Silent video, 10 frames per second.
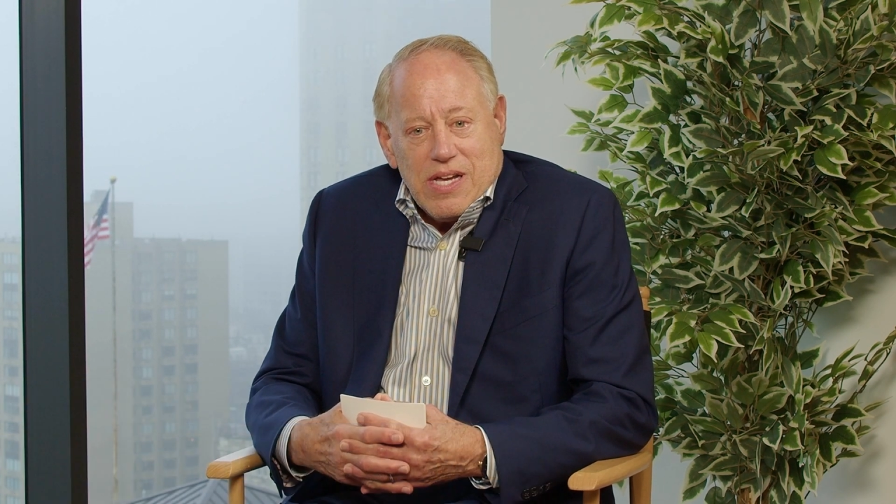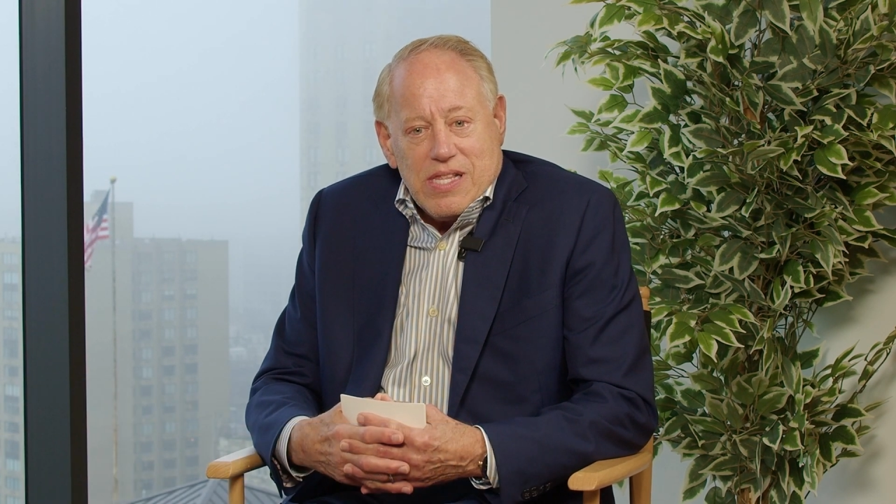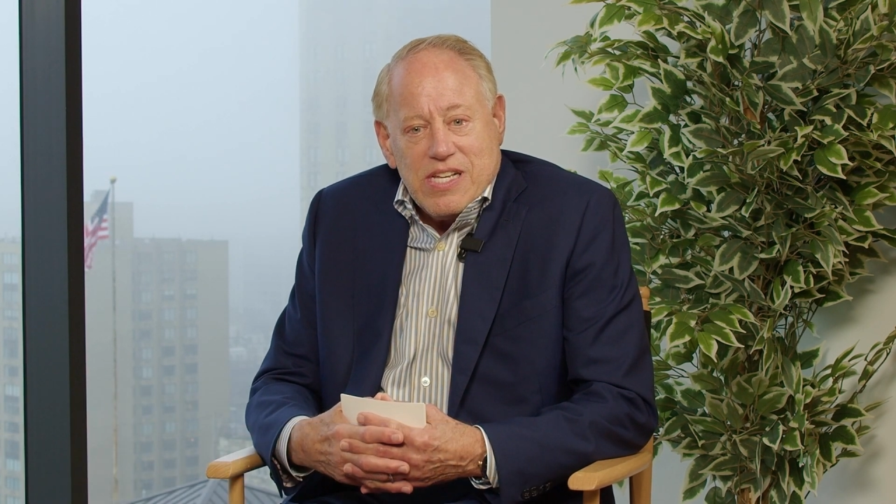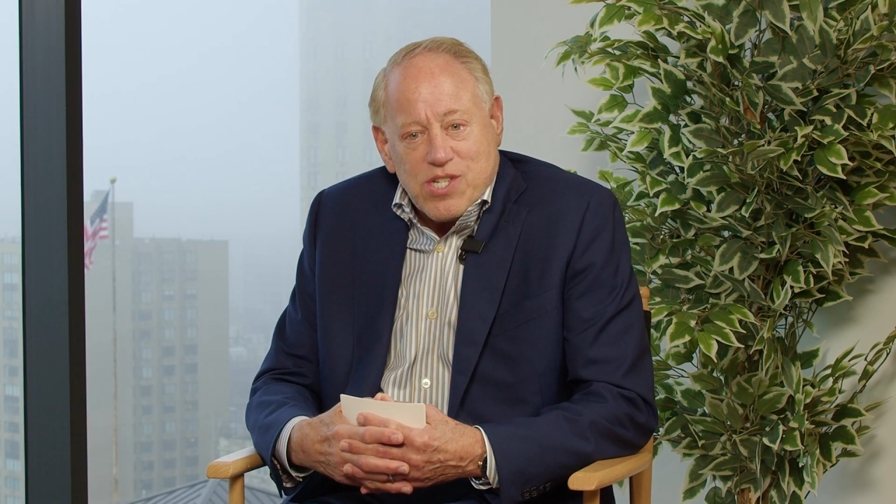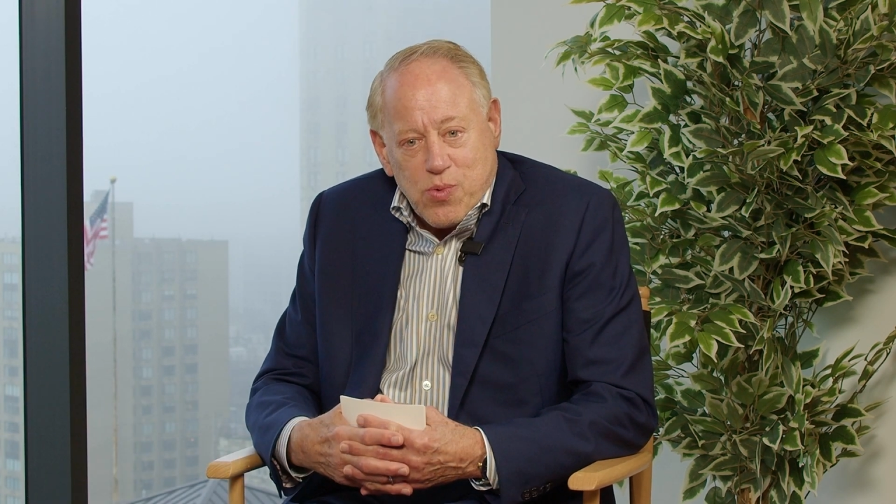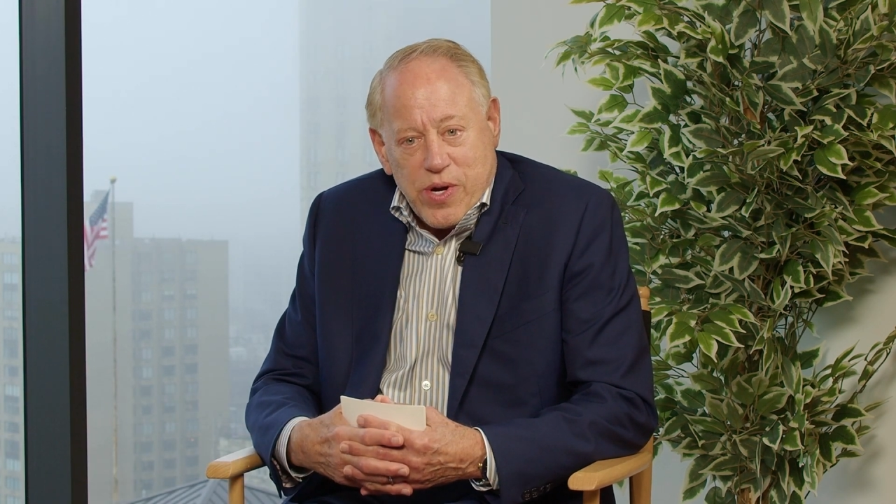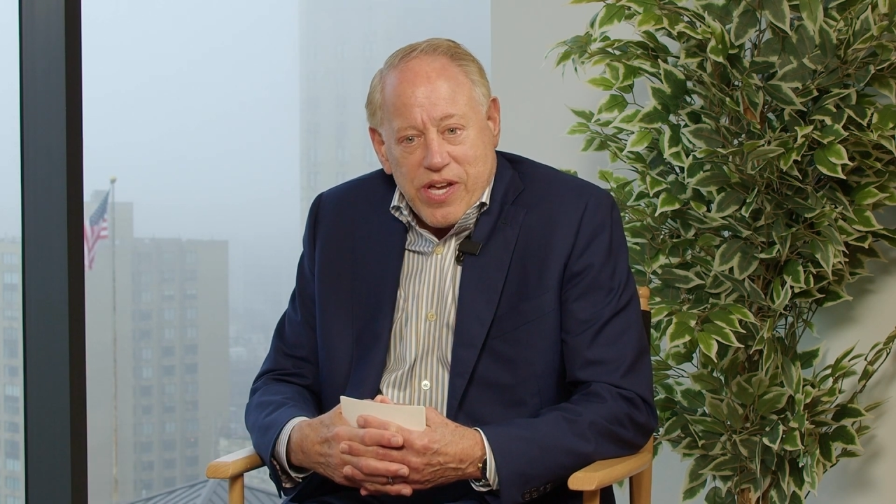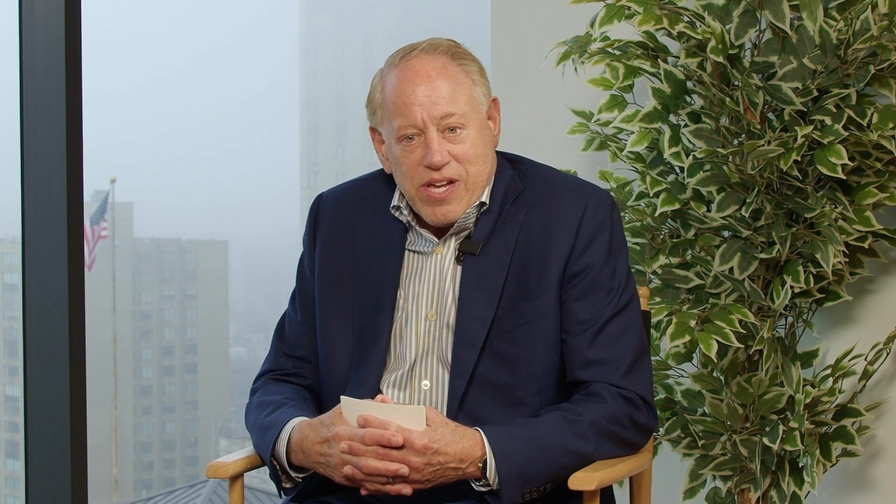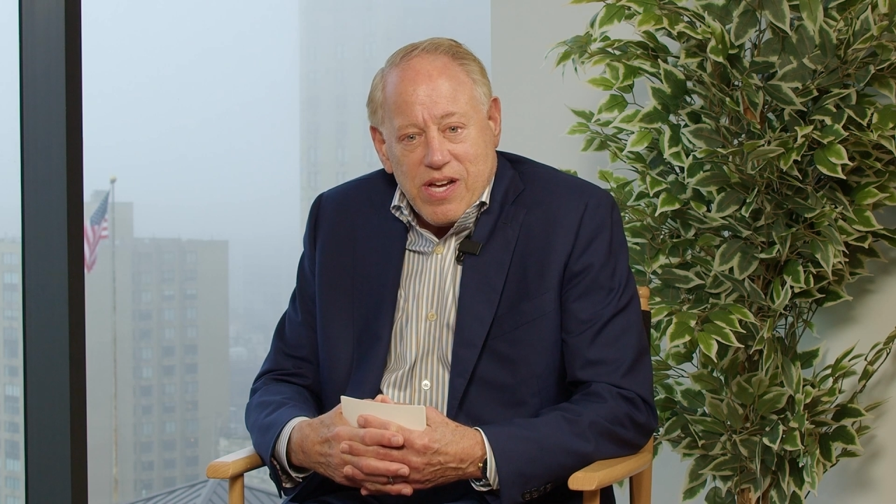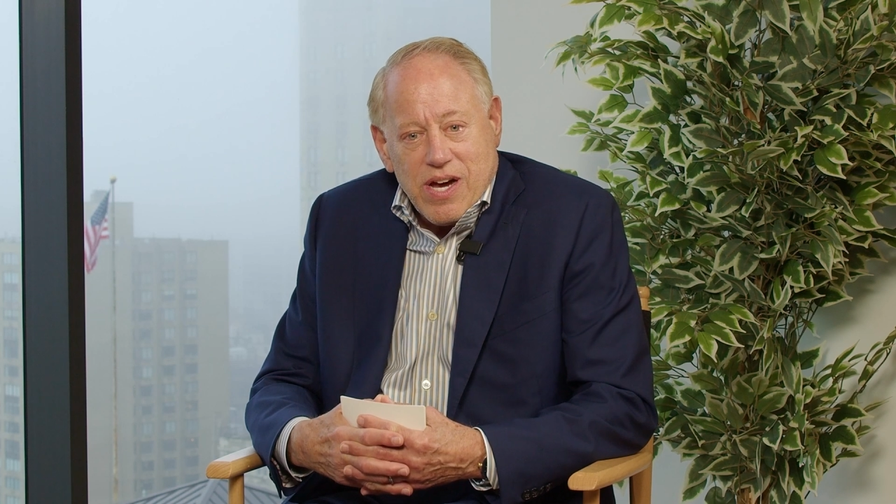This
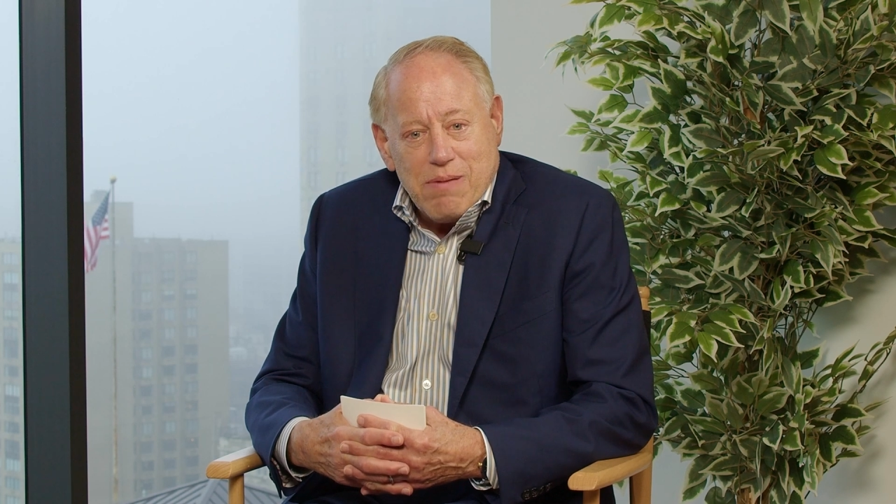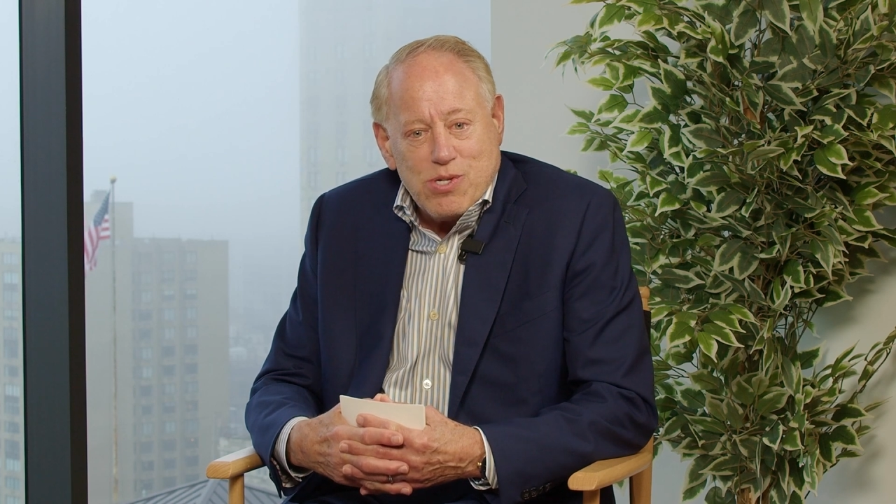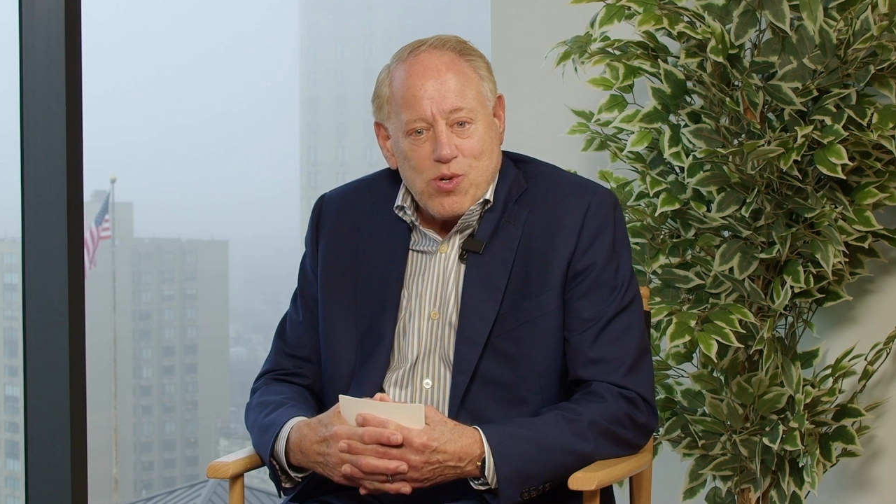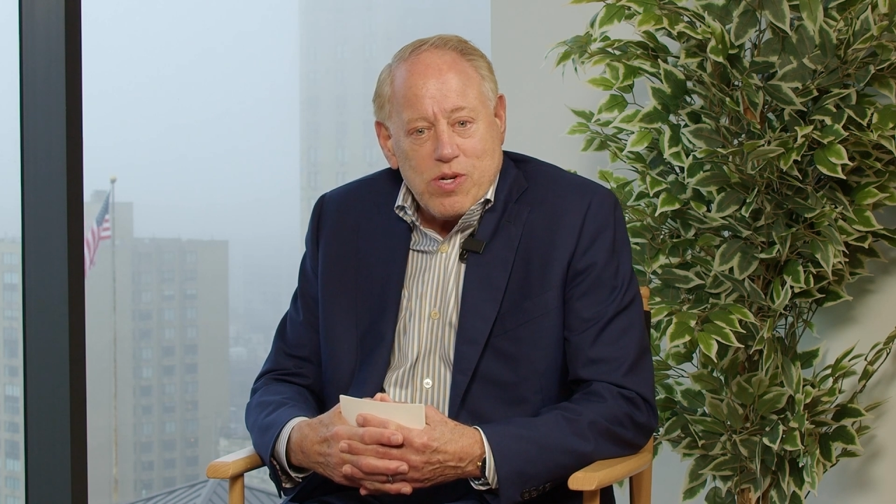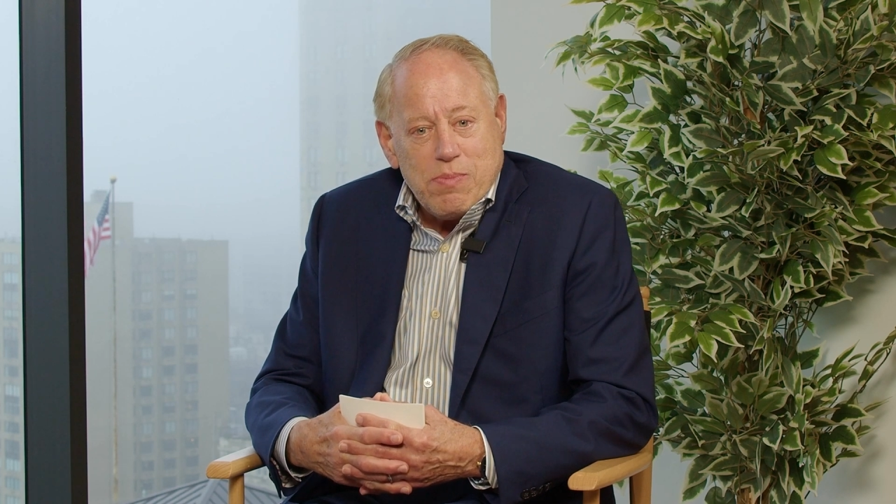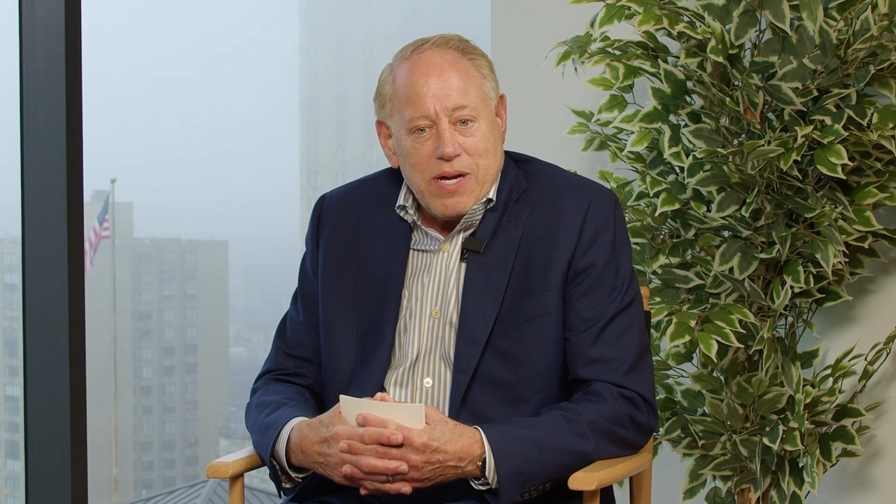week, I'm joined